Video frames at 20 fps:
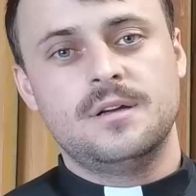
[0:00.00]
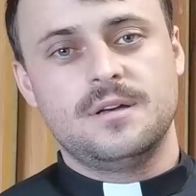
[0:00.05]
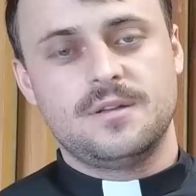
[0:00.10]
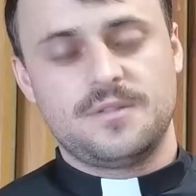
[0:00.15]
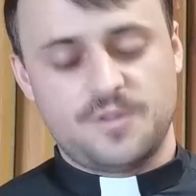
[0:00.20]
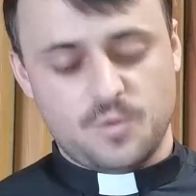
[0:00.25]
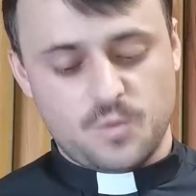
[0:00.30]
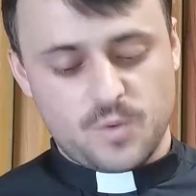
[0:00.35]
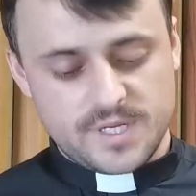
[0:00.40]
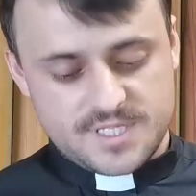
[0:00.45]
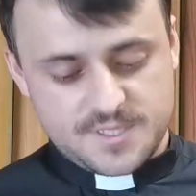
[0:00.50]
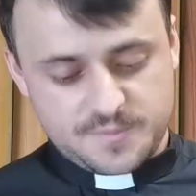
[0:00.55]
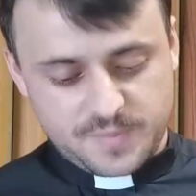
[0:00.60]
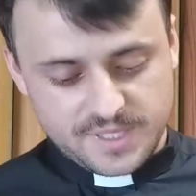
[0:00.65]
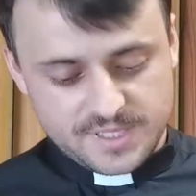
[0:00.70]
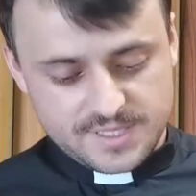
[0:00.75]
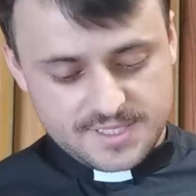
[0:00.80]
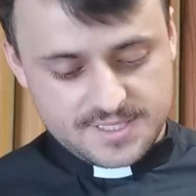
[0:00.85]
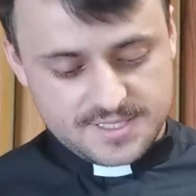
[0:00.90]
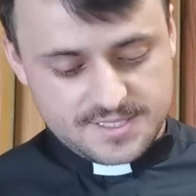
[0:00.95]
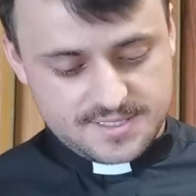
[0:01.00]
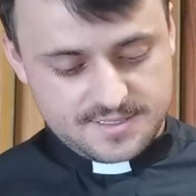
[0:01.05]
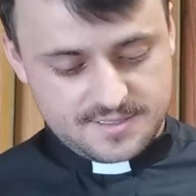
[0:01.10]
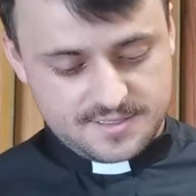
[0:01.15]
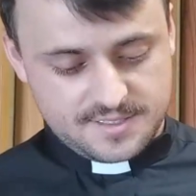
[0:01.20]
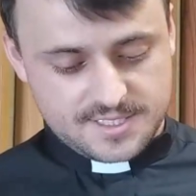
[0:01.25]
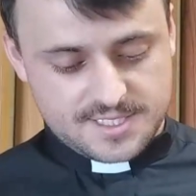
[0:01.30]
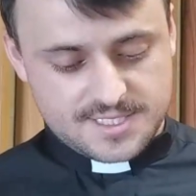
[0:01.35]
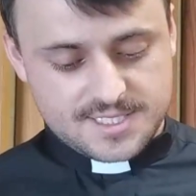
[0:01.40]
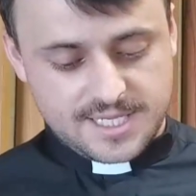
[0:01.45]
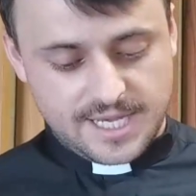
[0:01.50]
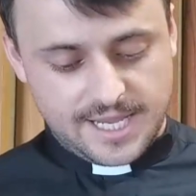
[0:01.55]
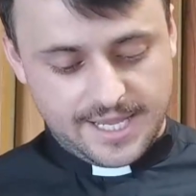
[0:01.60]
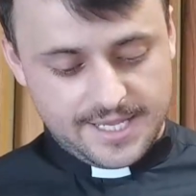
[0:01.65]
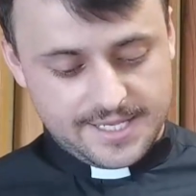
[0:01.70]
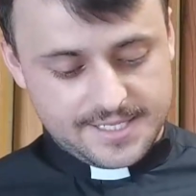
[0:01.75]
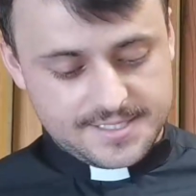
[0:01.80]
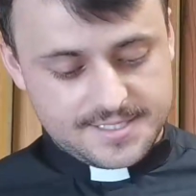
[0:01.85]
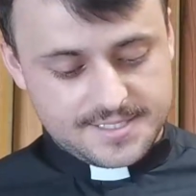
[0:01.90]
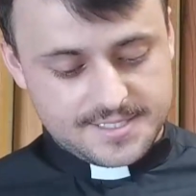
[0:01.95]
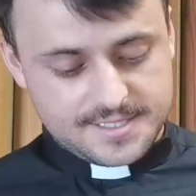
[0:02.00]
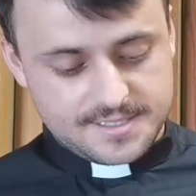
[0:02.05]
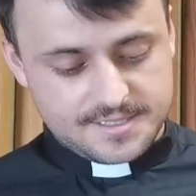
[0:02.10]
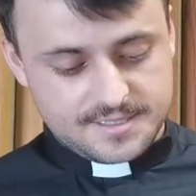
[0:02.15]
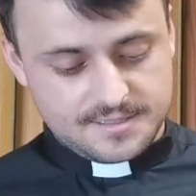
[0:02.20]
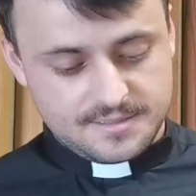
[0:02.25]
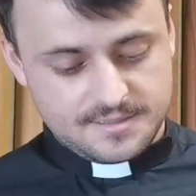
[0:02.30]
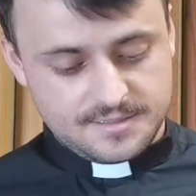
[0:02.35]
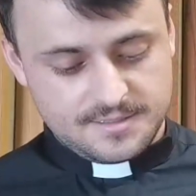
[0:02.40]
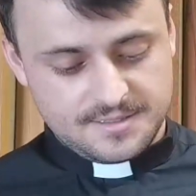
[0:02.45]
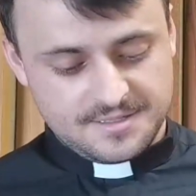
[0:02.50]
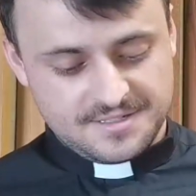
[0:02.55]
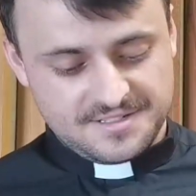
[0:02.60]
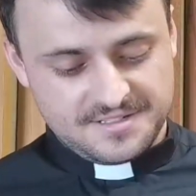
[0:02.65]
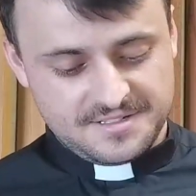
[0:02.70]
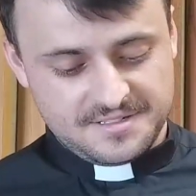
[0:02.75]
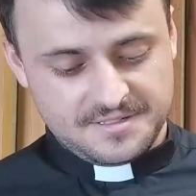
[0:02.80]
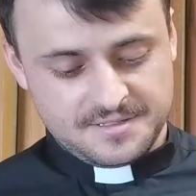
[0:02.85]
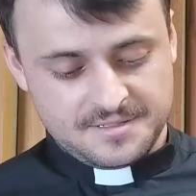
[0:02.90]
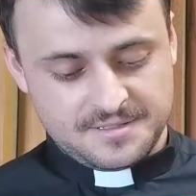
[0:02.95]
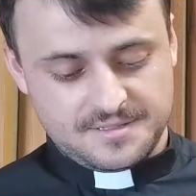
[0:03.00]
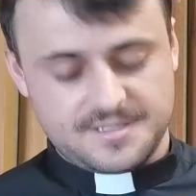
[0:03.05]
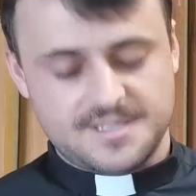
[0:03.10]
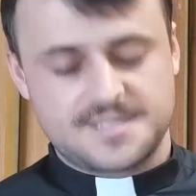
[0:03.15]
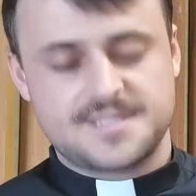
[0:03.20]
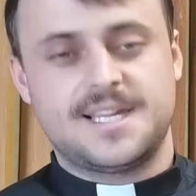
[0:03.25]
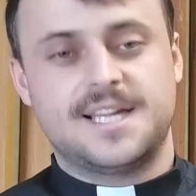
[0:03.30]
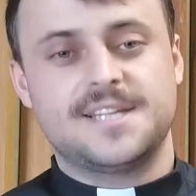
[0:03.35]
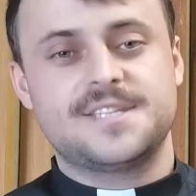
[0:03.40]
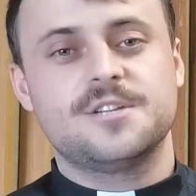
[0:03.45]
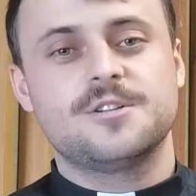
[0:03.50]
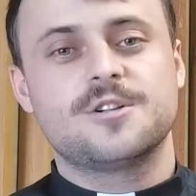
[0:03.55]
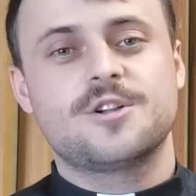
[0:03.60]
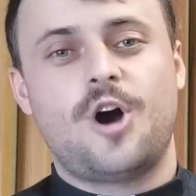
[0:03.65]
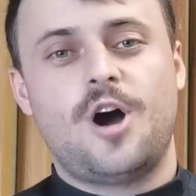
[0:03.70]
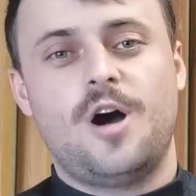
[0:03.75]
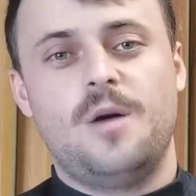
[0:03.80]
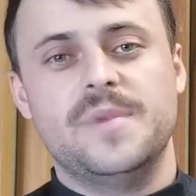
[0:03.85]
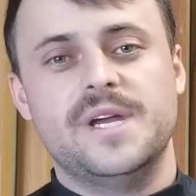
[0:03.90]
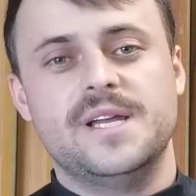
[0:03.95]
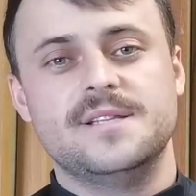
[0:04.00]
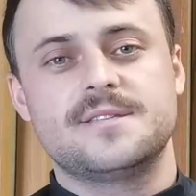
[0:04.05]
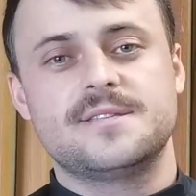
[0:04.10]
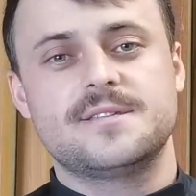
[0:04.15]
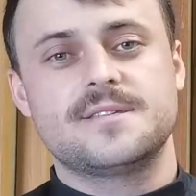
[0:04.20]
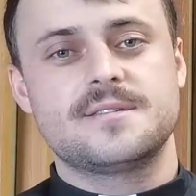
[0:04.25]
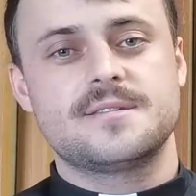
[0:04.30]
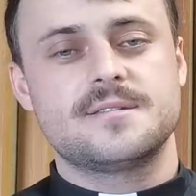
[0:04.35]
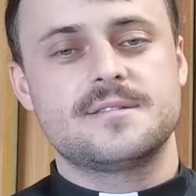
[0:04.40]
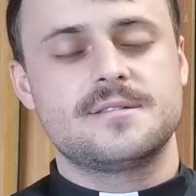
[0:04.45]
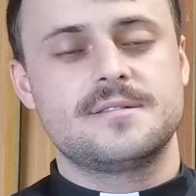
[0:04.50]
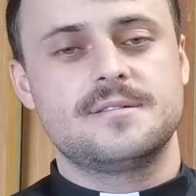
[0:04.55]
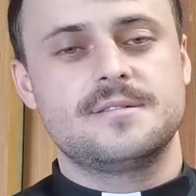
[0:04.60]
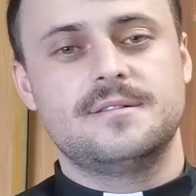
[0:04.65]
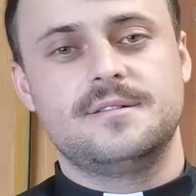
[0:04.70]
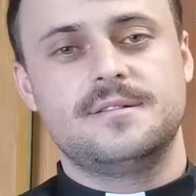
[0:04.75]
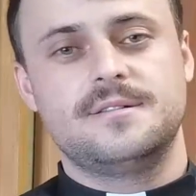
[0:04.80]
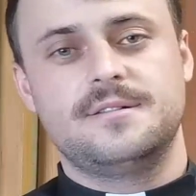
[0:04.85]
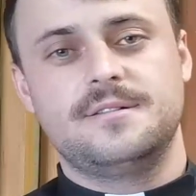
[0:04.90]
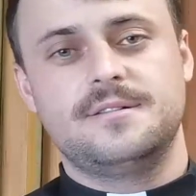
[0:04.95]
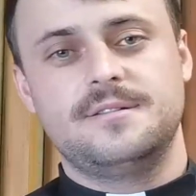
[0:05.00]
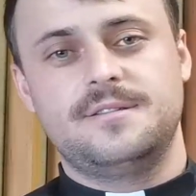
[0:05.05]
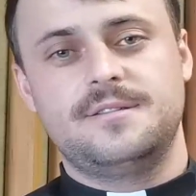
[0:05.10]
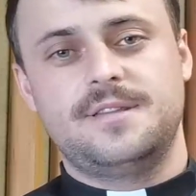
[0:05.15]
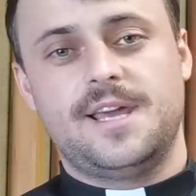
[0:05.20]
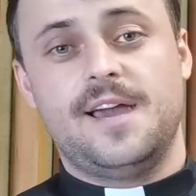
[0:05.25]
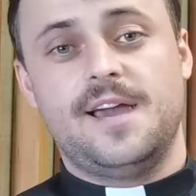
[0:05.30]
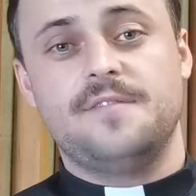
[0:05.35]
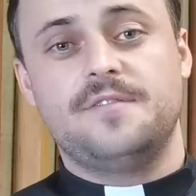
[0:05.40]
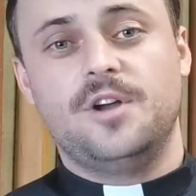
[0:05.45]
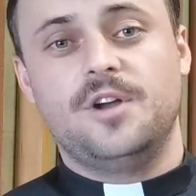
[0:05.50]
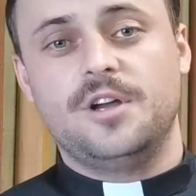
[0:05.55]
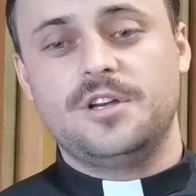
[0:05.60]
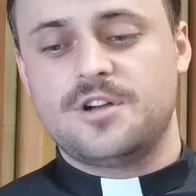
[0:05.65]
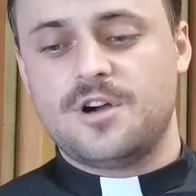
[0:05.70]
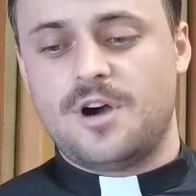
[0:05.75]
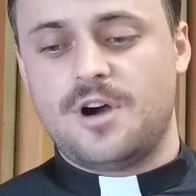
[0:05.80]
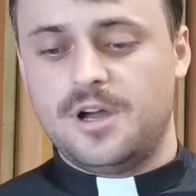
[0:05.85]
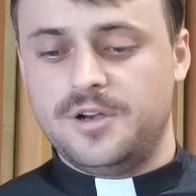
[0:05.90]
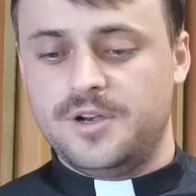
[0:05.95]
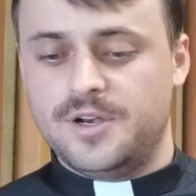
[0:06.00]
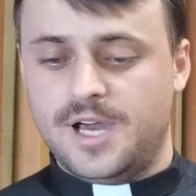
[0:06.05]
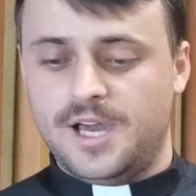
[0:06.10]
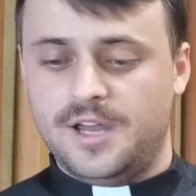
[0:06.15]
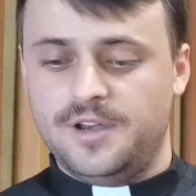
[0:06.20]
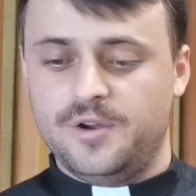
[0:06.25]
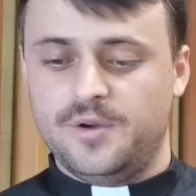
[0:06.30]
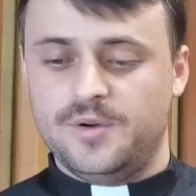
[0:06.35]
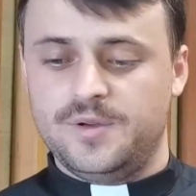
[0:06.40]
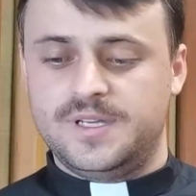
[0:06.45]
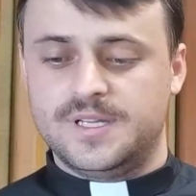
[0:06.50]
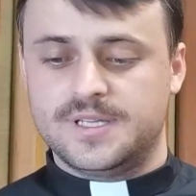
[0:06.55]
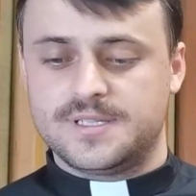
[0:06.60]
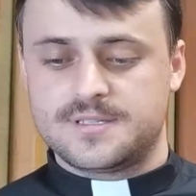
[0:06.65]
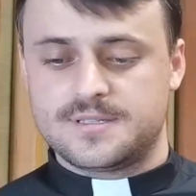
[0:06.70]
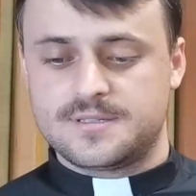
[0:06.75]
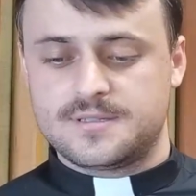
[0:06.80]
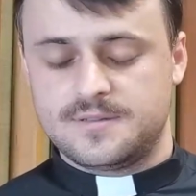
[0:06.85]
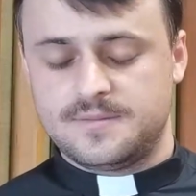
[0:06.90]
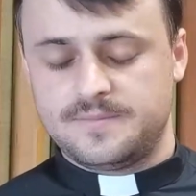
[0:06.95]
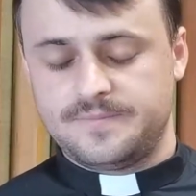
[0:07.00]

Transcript: The whispers, the stares, the subtle comments, they have not gone unnoticed.